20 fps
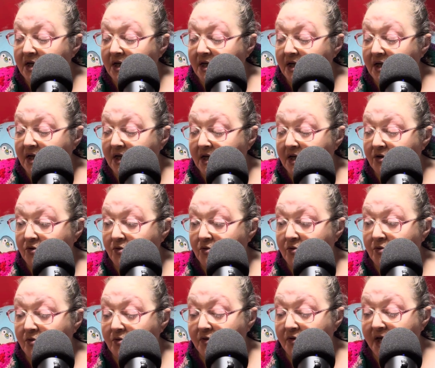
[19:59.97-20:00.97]
and
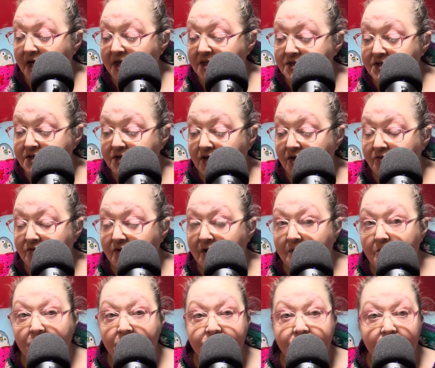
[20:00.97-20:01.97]
all that stuff.
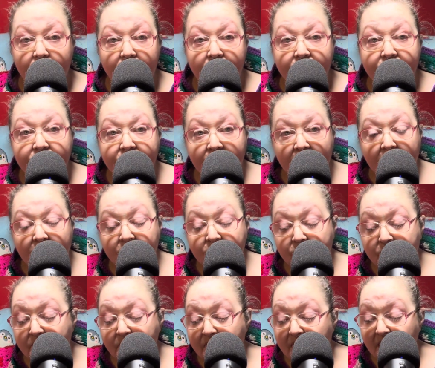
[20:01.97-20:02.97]
I'm also going to start
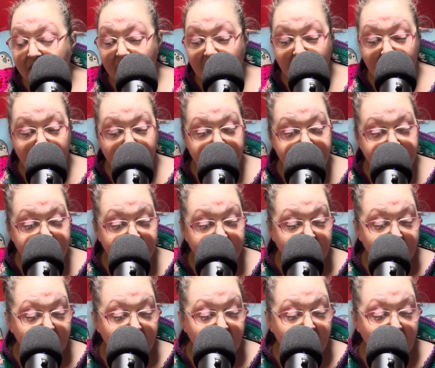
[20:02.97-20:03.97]
doing some